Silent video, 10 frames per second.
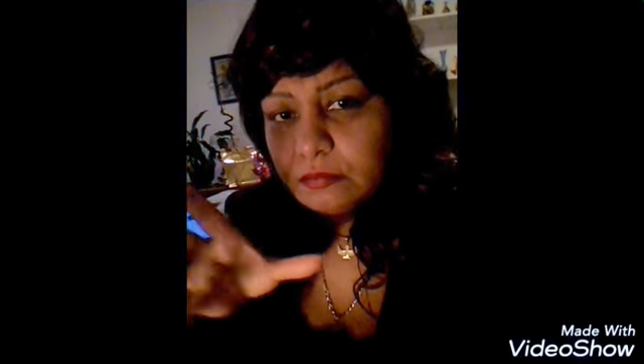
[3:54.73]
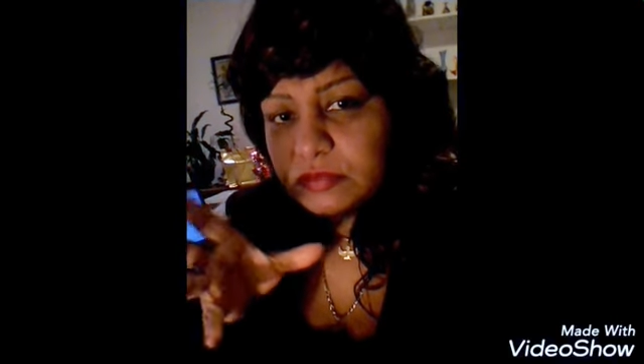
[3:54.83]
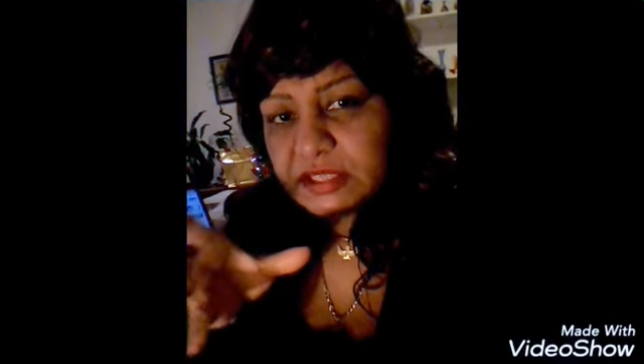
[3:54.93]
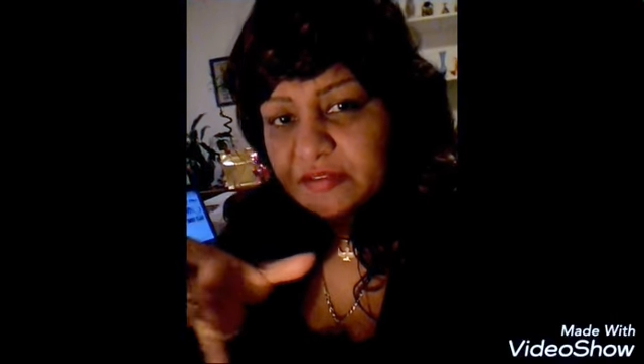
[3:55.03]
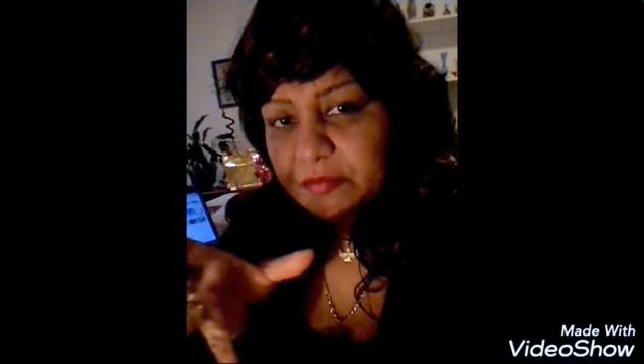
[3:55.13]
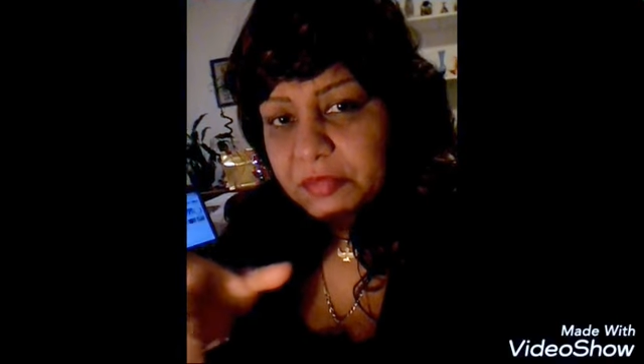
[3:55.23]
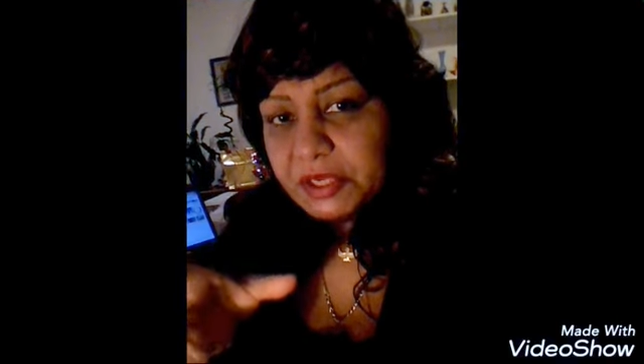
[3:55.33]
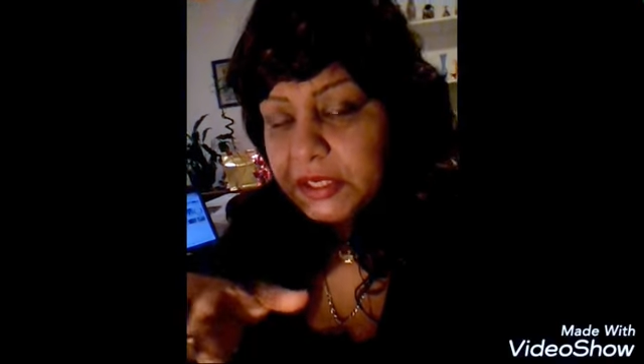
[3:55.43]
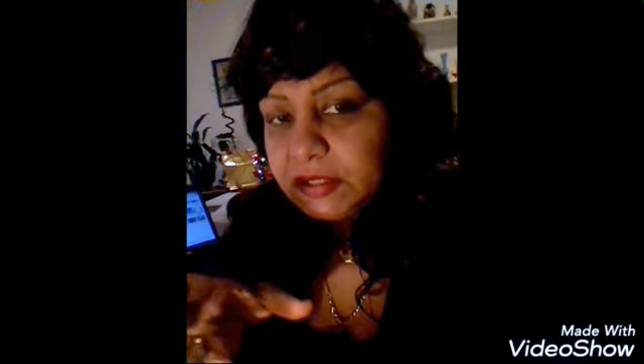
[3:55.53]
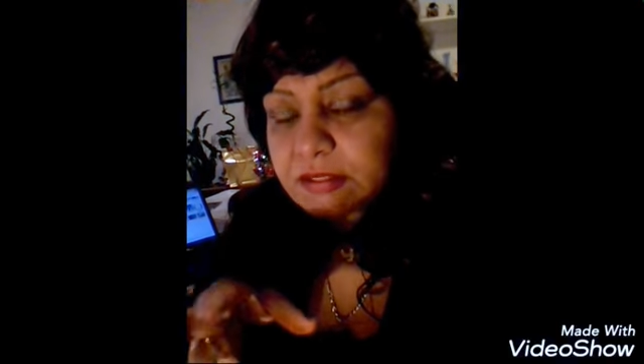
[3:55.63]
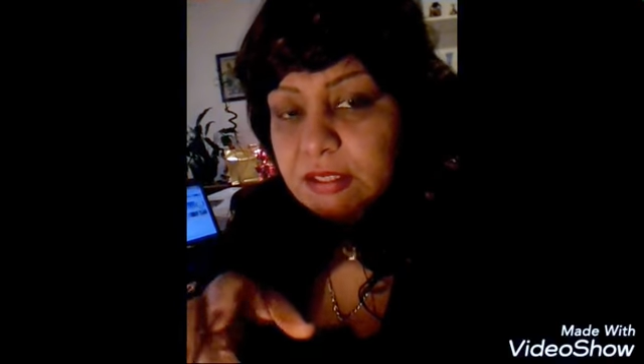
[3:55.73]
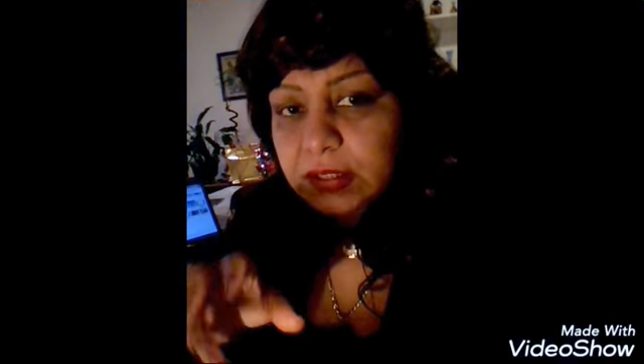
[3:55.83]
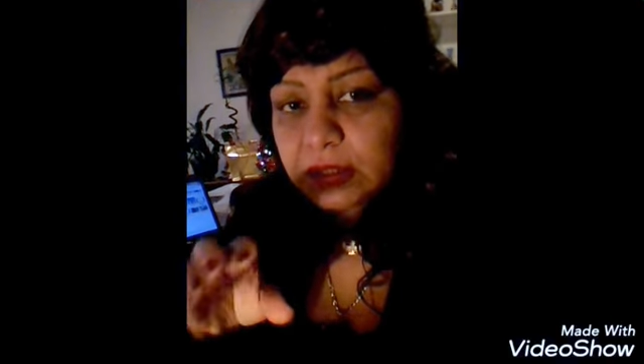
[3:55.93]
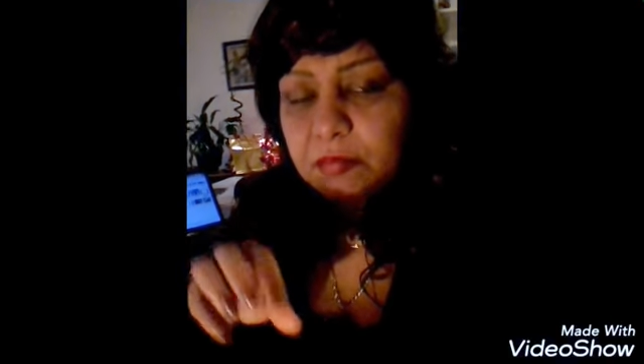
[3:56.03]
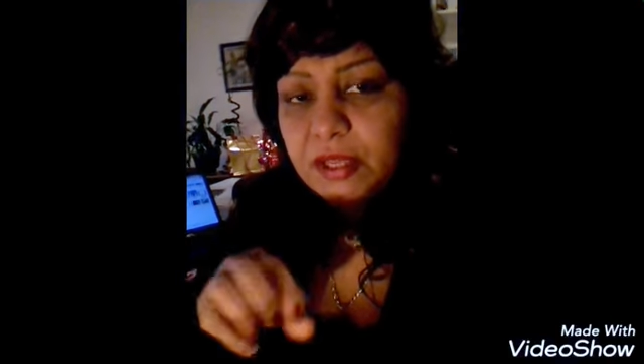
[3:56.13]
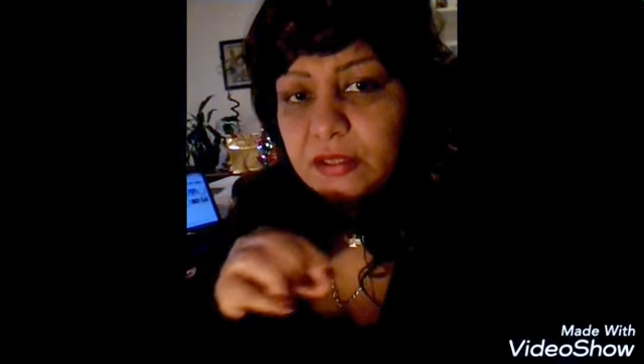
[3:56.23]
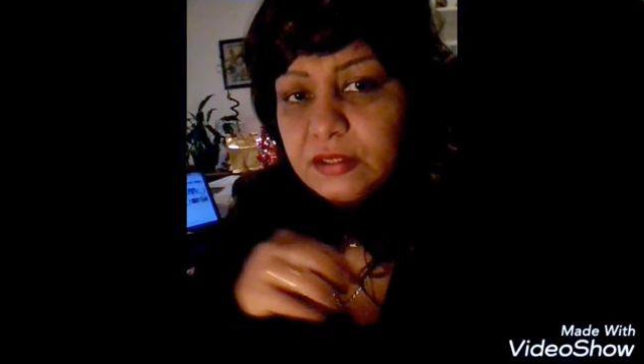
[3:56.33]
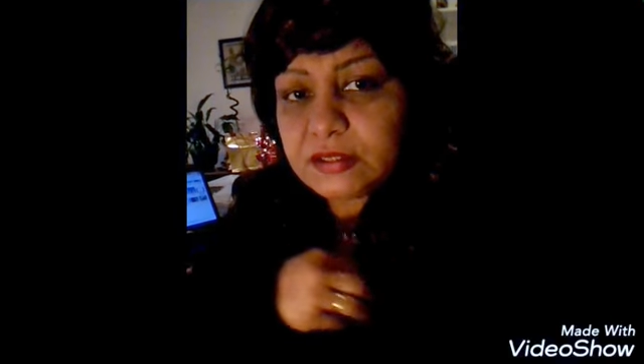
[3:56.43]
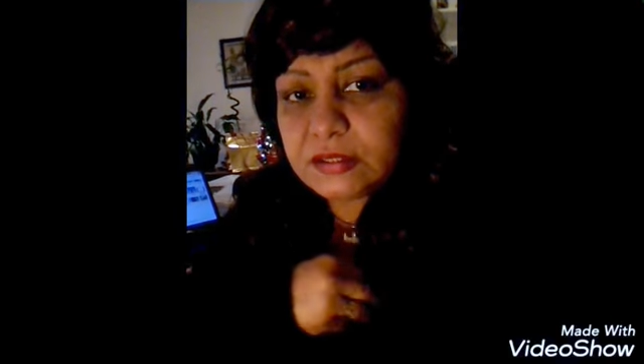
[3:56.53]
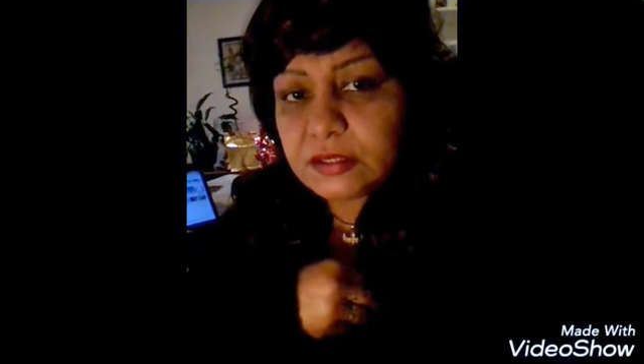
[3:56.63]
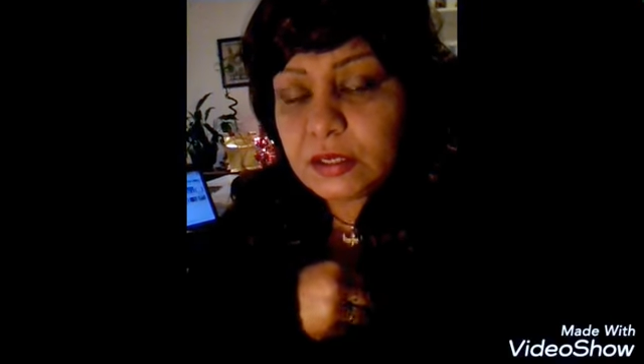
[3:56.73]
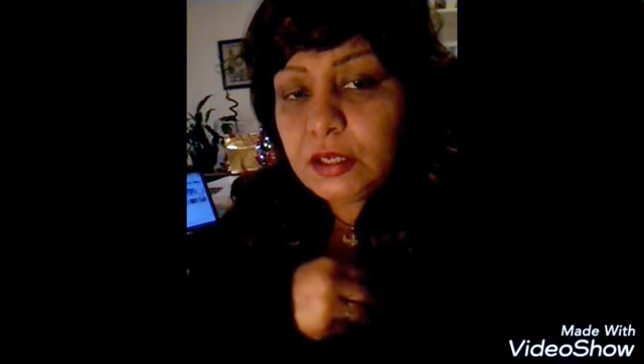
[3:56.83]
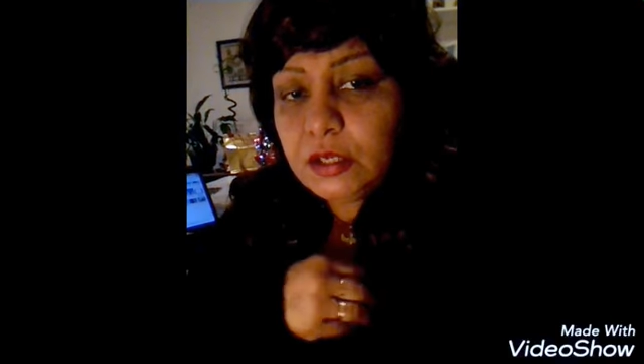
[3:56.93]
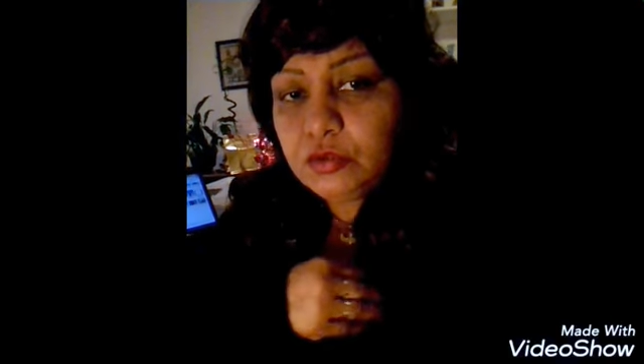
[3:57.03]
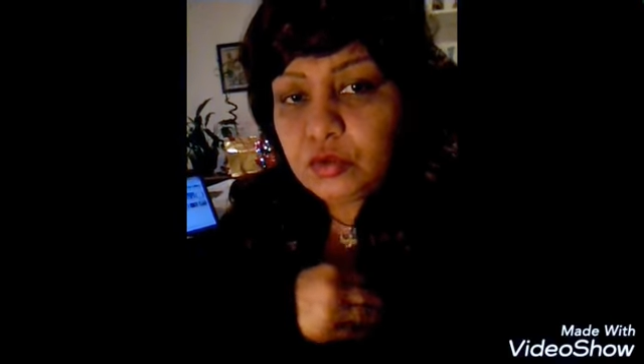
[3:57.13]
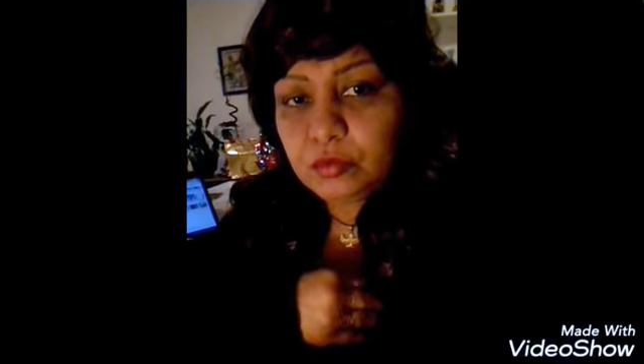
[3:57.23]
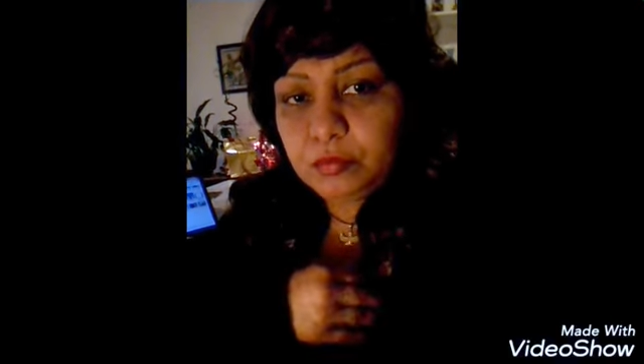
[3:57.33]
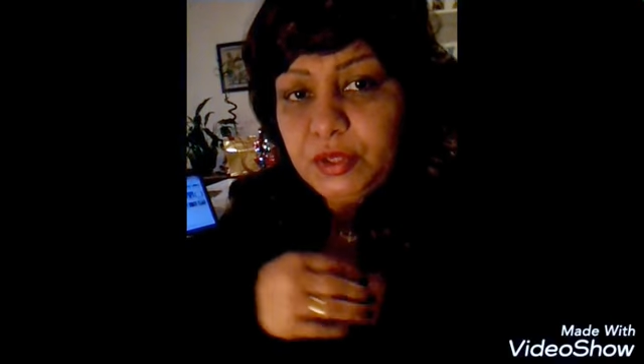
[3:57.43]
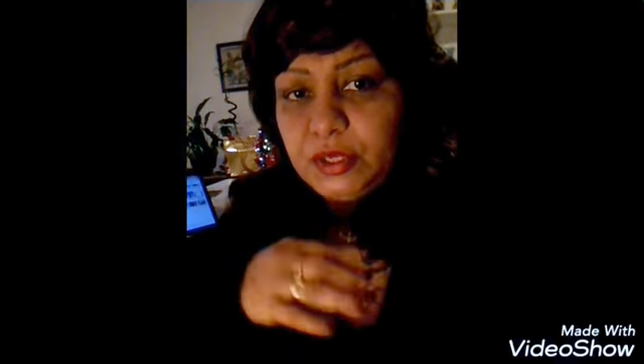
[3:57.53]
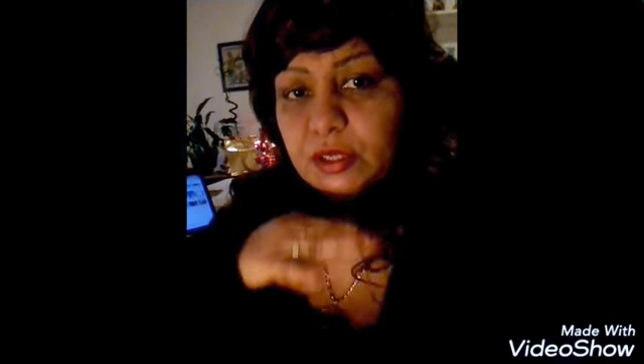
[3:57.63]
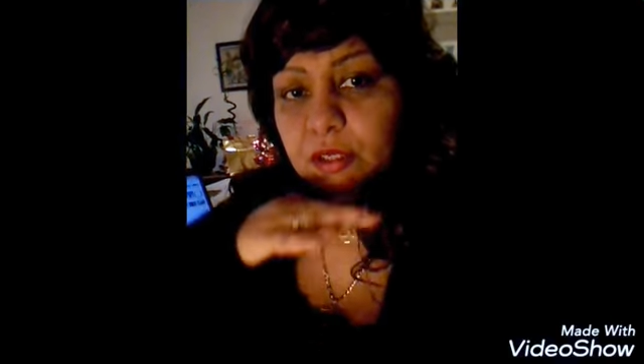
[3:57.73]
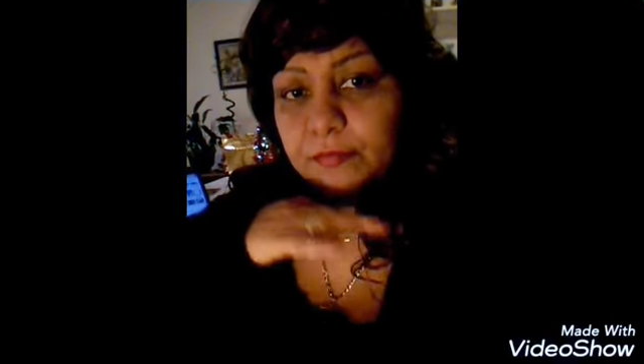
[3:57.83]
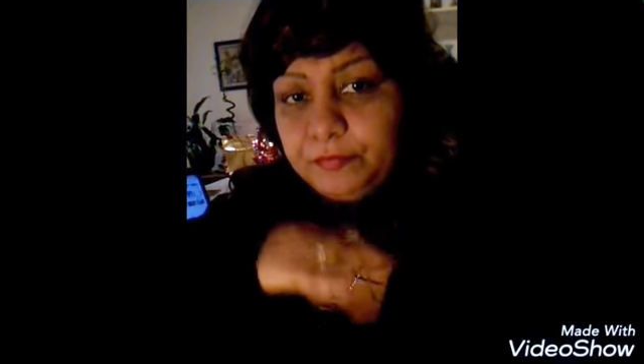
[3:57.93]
7 minutes, and make this told me